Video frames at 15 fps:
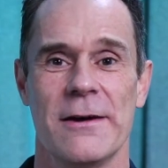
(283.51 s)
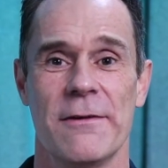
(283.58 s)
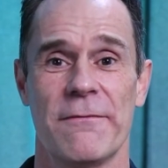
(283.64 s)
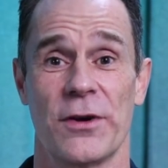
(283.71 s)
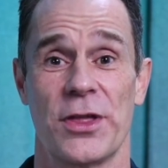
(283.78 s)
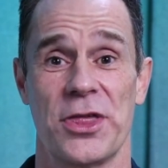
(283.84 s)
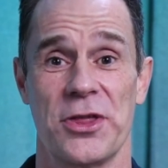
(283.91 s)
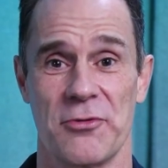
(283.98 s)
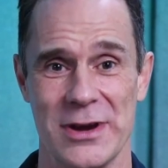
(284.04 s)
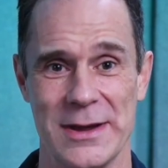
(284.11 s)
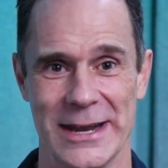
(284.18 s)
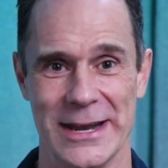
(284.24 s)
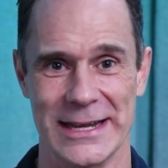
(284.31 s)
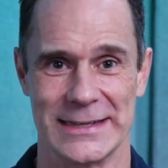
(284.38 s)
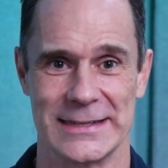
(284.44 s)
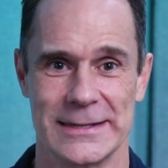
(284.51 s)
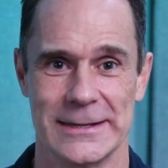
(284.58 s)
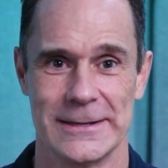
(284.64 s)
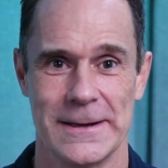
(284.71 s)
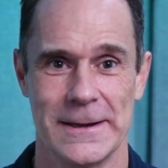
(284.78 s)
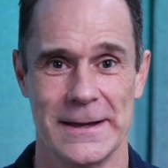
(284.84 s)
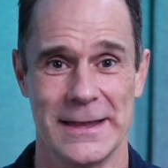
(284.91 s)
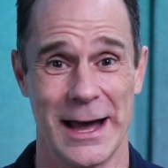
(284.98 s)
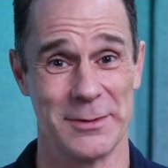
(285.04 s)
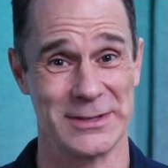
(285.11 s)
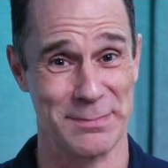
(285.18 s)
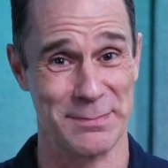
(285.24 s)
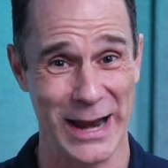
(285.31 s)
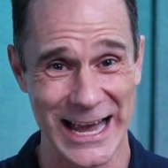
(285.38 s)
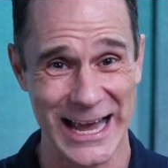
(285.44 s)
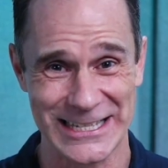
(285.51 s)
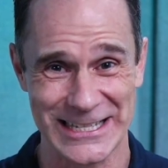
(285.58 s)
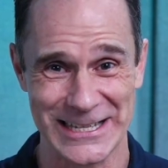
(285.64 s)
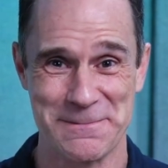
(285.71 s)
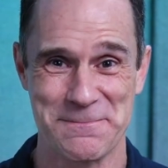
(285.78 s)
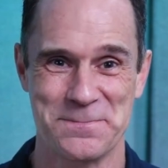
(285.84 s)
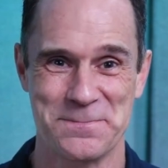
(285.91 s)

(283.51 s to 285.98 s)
for 3 minutes. That was a blast.